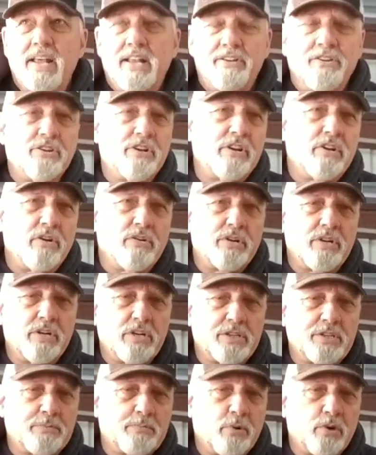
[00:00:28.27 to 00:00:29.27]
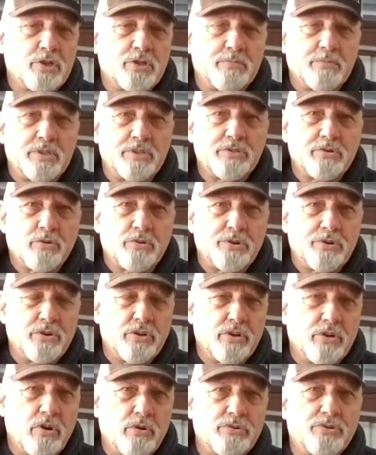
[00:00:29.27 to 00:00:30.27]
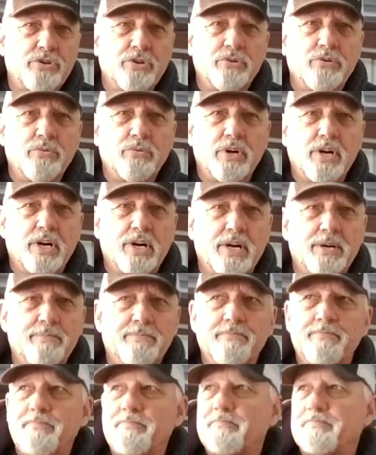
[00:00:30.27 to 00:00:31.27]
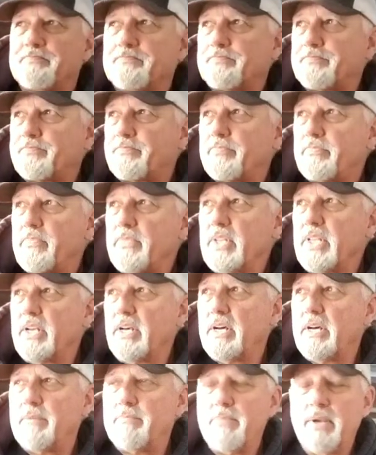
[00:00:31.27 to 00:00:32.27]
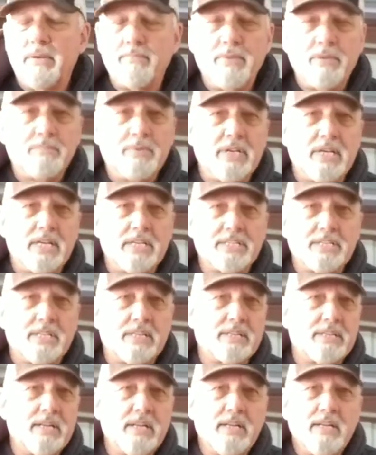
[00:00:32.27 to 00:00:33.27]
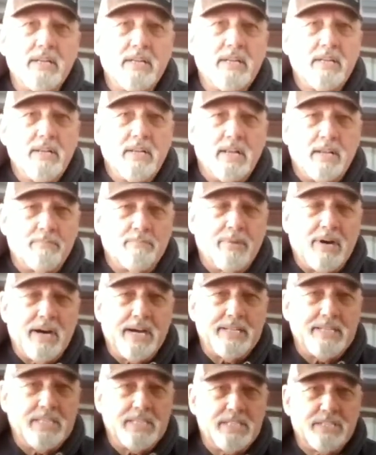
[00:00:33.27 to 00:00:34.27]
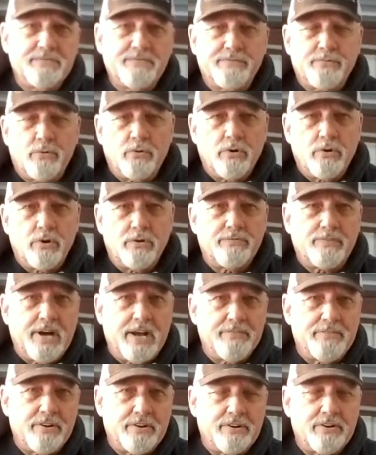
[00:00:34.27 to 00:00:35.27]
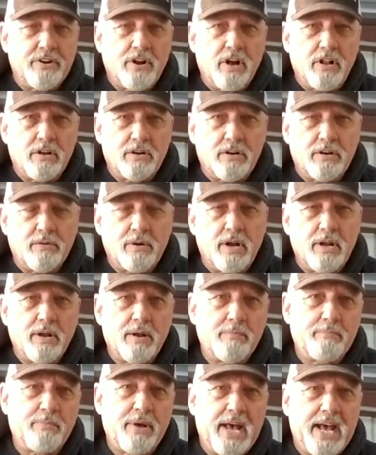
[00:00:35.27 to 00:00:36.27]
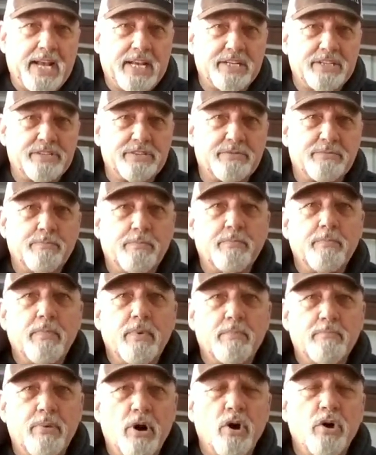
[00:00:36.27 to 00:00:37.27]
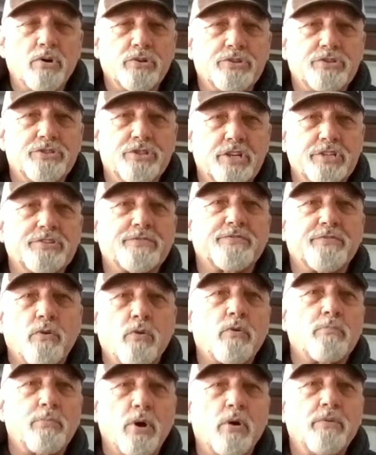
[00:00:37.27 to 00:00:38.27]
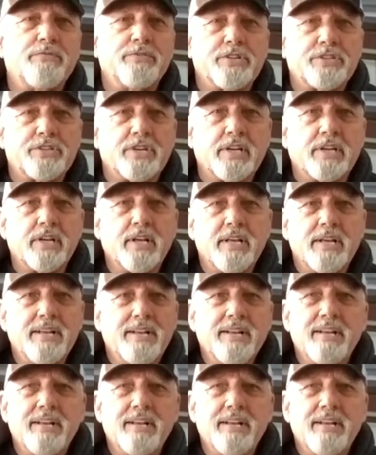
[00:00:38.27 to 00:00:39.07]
And you can go to Sportsman's, or you can go to um, uh, BPS and and buy these four or five hundred dollar package bows just for bow fishing.